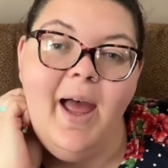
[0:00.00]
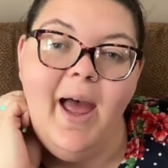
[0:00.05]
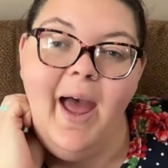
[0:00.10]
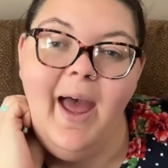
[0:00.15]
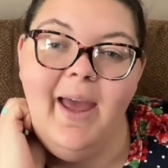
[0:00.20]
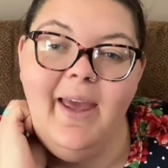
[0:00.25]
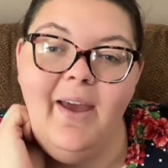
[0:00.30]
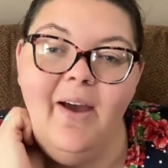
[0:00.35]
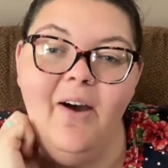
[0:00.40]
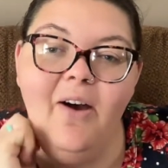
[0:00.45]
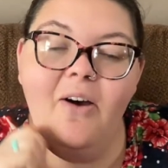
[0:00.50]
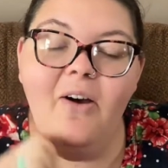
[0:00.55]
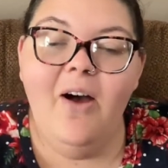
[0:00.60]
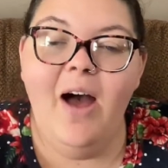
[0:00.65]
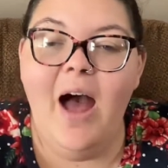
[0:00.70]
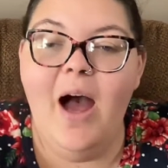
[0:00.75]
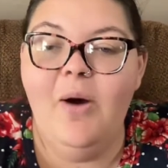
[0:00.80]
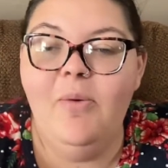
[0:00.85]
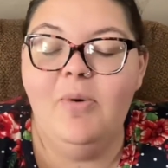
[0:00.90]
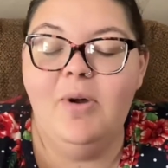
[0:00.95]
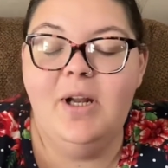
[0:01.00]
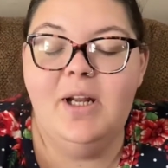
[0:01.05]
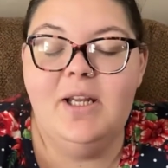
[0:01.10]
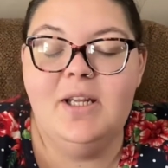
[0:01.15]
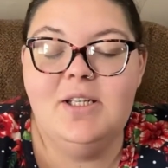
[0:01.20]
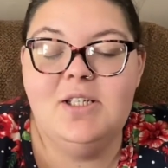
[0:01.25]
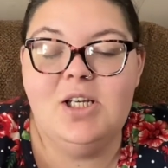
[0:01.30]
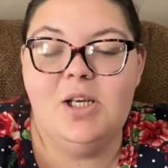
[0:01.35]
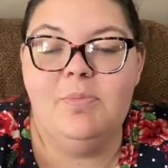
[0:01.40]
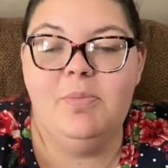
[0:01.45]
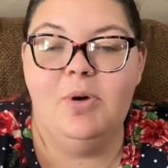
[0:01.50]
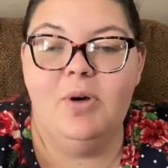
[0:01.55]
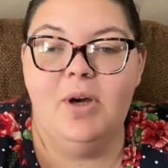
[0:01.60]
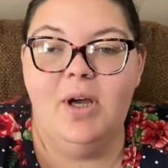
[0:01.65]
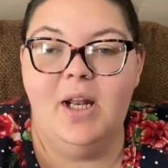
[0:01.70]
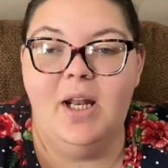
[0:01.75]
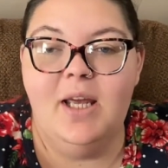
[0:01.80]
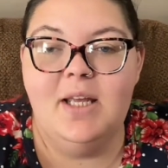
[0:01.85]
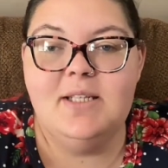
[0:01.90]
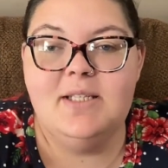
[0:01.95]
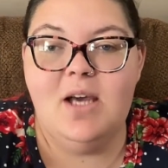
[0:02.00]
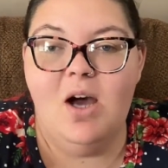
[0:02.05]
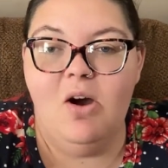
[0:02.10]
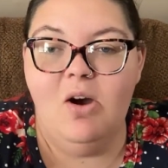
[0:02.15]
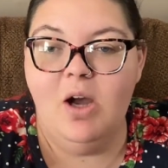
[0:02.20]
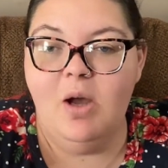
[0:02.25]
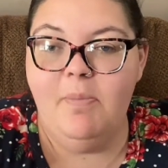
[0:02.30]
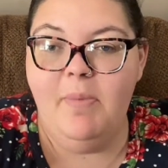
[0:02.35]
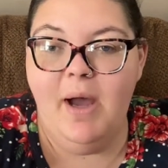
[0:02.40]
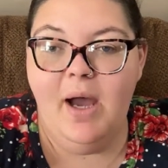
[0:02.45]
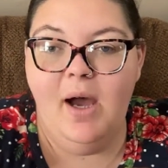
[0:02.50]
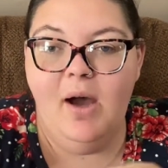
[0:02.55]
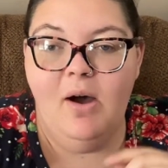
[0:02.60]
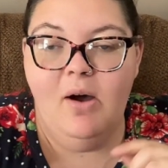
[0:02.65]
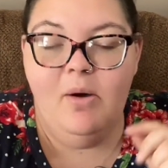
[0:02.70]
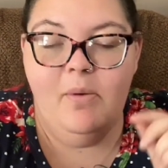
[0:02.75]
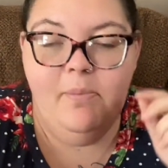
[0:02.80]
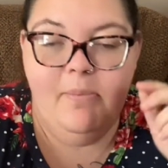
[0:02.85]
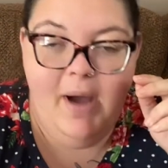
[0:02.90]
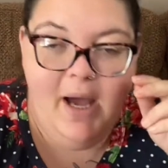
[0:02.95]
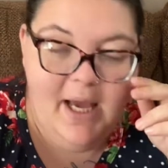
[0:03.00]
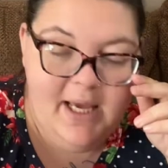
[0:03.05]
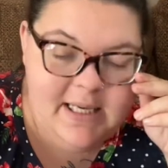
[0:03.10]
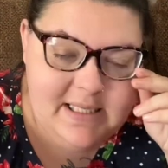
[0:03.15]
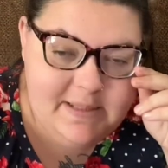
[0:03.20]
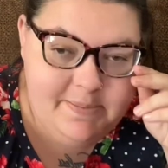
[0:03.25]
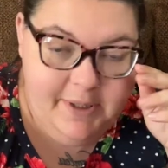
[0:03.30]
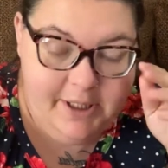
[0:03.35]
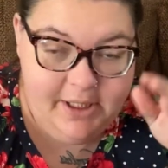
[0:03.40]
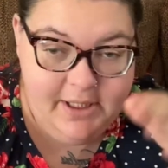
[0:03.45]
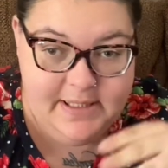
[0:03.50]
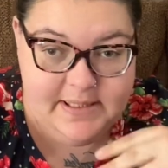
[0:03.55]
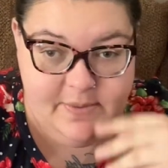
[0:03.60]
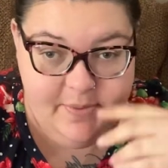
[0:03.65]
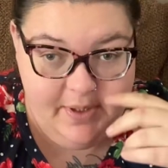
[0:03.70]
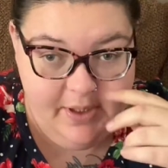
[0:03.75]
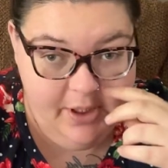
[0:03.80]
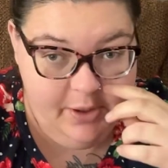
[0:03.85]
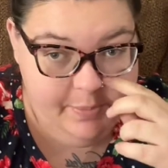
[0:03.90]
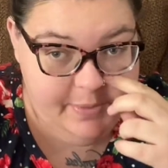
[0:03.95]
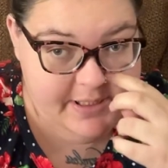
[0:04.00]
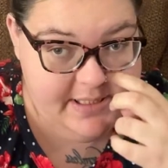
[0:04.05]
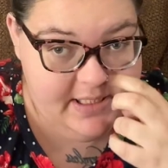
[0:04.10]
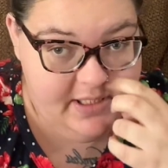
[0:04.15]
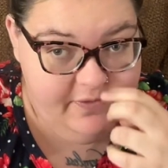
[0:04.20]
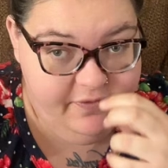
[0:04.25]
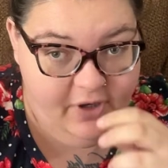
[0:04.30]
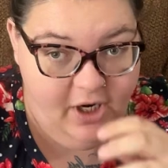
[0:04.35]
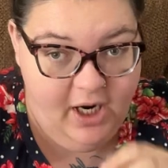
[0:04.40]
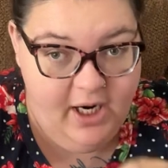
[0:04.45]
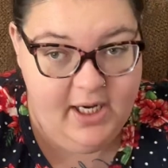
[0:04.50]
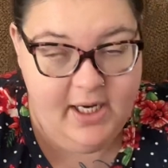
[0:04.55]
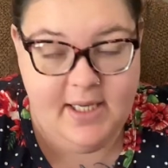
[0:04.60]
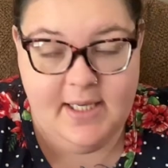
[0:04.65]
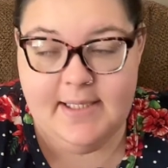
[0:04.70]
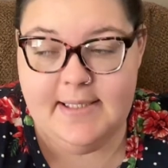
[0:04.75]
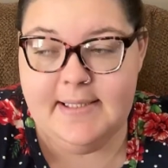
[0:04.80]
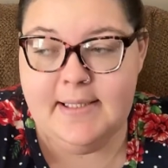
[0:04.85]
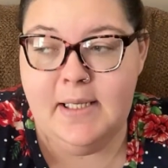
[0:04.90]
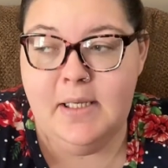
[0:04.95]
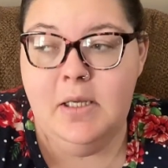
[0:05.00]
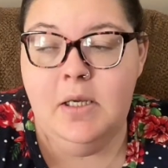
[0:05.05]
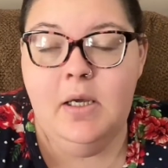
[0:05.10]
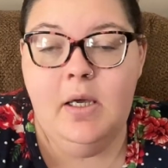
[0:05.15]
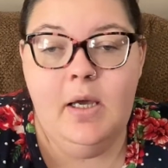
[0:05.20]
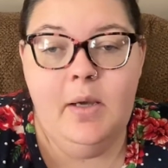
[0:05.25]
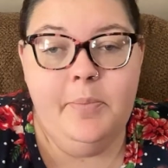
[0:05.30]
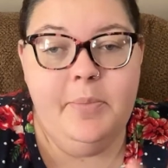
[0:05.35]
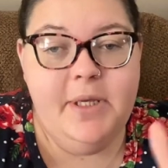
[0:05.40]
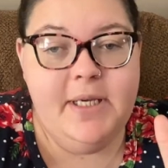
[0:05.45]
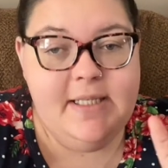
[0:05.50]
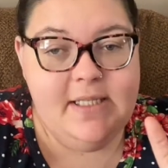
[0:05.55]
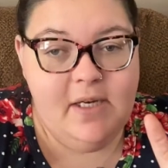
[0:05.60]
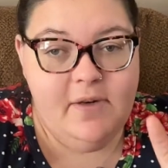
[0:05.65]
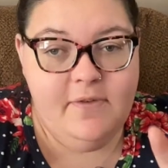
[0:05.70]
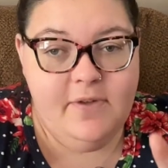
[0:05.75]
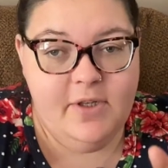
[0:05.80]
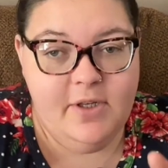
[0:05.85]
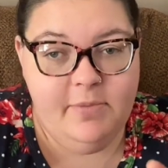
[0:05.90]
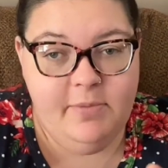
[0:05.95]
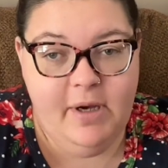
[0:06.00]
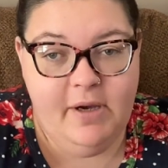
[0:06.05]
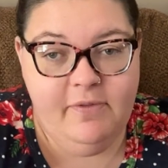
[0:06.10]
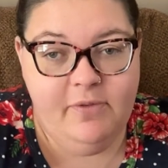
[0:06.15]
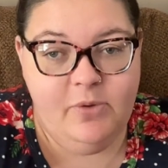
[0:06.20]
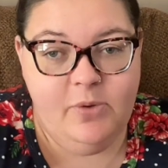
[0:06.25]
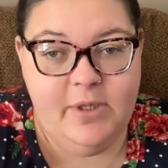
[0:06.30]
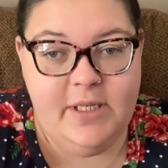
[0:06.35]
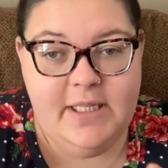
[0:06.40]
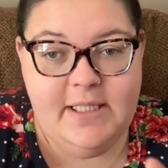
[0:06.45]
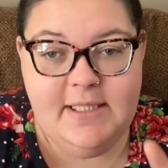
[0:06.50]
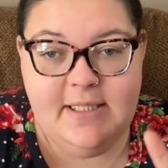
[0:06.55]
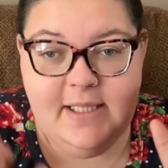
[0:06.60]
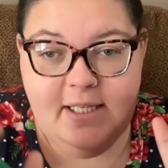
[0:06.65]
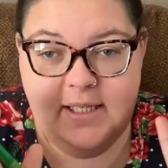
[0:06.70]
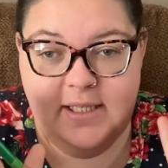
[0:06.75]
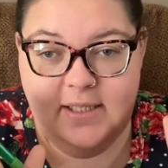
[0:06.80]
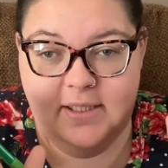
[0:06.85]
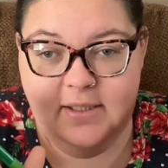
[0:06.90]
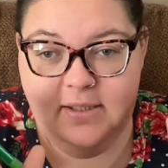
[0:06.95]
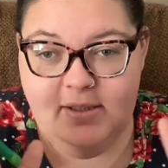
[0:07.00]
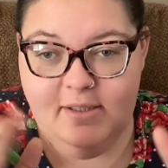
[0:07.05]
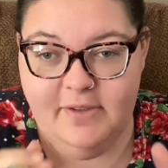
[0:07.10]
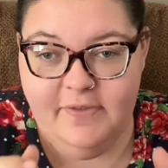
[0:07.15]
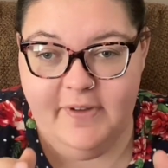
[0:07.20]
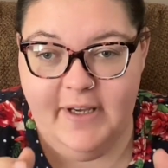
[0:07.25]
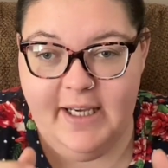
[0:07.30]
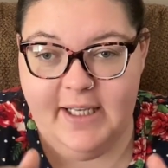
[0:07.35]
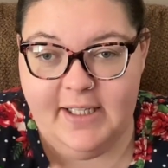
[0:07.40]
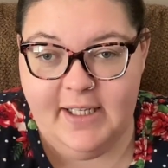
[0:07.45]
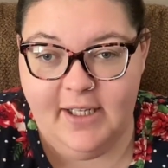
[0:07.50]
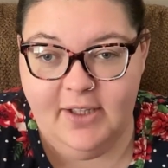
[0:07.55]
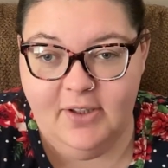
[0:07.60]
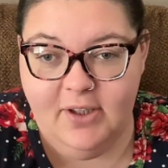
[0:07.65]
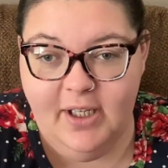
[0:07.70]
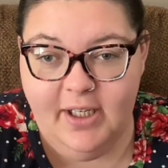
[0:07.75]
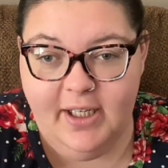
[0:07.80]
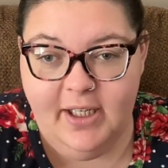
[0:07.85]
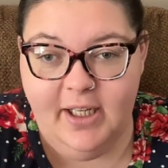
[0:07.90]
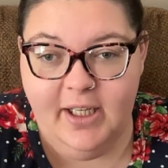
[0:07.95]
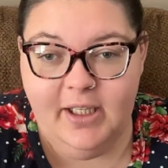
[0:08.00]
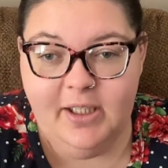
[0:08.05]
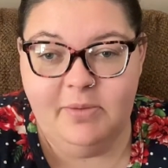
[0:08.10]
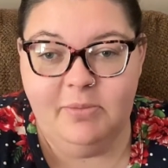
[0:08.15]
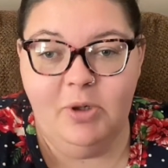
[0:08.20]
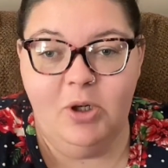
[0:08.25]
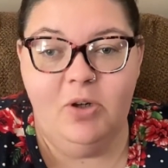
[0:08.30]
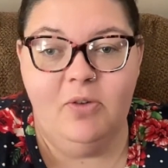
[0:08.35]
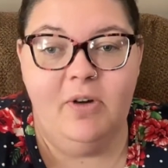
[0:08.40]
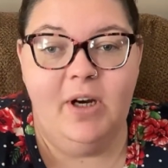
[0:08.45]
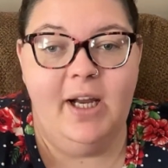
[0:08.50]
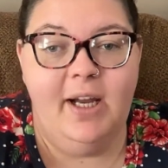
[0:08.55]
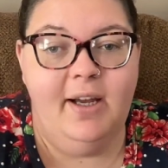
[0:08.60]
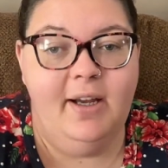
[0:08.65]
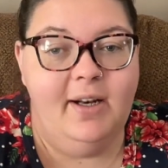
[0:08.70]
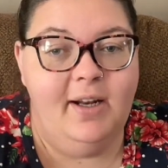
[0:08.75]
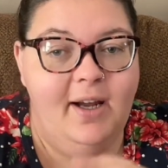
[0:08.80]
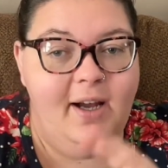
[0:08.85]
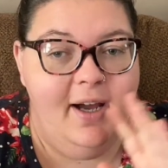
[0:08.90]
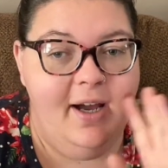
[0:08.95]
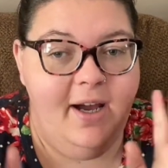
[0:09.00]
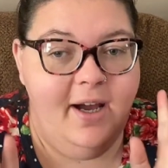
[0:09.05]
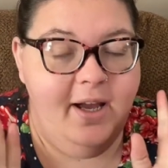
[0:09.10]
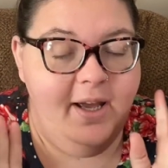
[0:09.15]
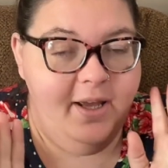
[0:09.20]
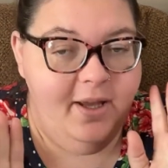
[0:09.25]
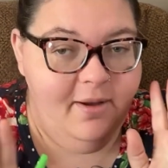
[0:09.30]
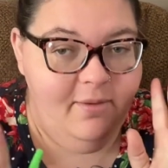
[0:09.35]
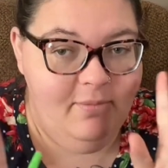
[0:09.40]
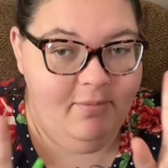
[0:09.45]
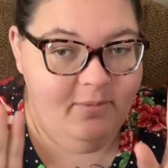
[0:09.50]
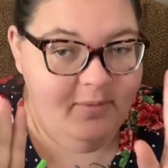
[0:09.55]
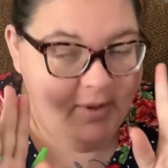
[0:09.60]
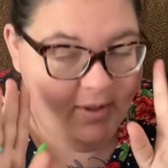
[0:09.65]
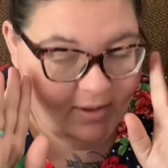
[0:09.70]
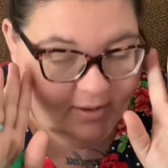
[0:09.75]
Hey y'all, I wanted to jump on and talk about my experience with lupus nephritis. Please overlook my voice and the fact that I look like a naked mole rat. I am